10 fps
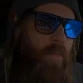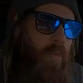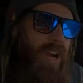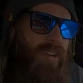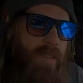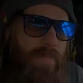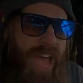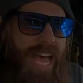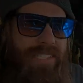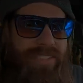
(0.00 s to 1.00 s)
where in the
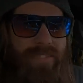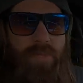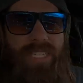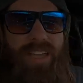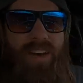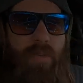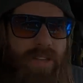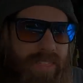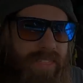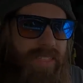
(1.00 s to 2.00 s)
past we dealt
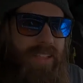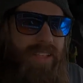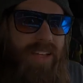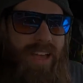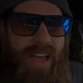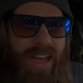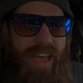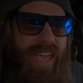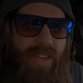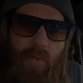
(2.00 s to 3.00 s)
with
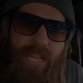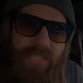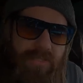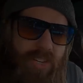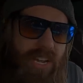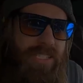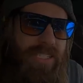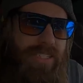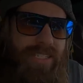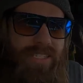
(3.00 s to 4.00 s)
uh, eight weeks of
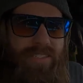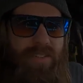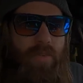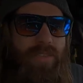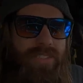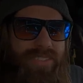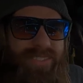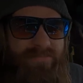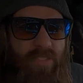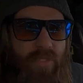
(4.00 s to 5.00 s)
crazy, this year was
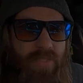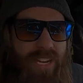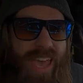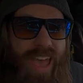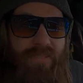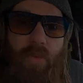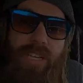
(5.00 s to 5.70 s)
three and a half